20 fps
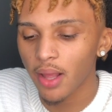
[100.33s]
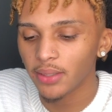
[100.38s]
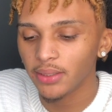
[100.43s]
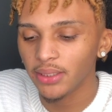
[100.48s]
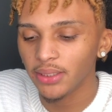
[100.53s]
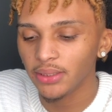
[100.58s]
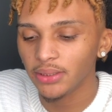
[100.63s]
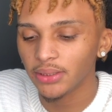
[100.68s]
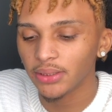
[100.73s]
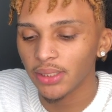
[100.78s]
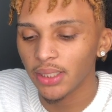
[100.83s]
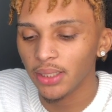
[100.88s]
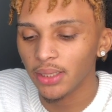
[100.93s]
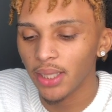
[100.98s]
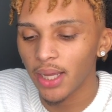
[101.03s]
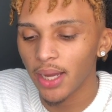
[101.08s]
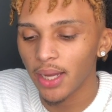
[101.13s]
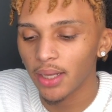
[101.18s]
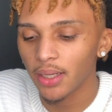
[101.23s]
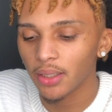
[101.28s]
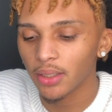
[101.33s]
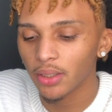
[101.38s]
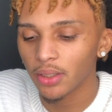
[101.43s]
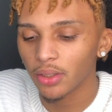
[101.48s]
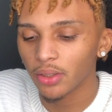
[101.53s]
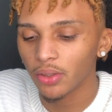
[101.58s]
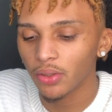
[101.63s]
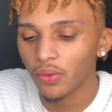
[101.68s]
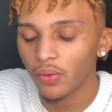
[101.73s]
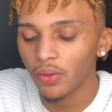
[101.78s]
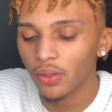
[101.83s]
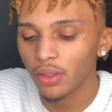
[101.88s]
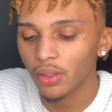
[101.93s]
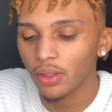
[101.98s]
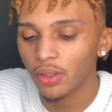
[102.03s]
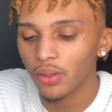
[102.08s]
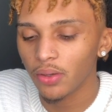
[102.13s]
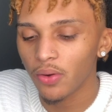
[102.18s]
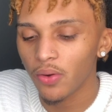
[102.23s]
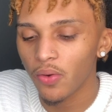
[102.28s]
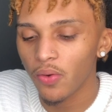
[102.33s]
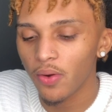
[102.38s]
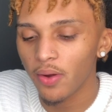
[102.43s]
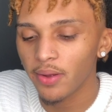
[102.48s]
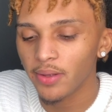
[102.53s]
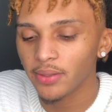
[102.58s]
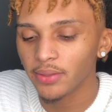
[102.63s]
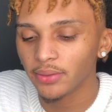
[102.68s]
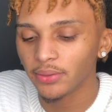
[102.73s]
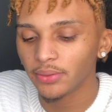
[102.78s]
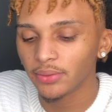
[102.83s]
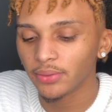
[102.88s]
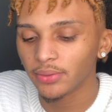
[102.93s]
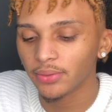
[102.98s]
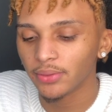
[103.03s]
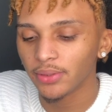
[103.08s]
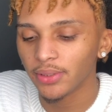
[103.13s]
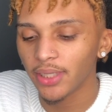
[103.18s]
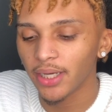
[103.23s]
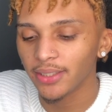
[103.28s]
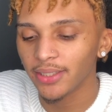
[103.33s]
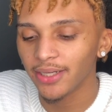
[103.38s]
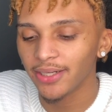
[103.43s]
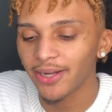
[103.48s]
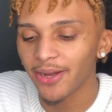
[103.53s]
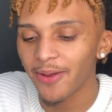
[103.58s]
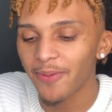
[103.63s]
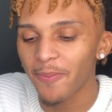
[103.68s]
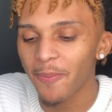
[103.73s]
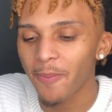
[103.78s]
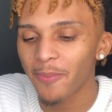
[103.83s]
it's a lot going on. Dot, dot, dot.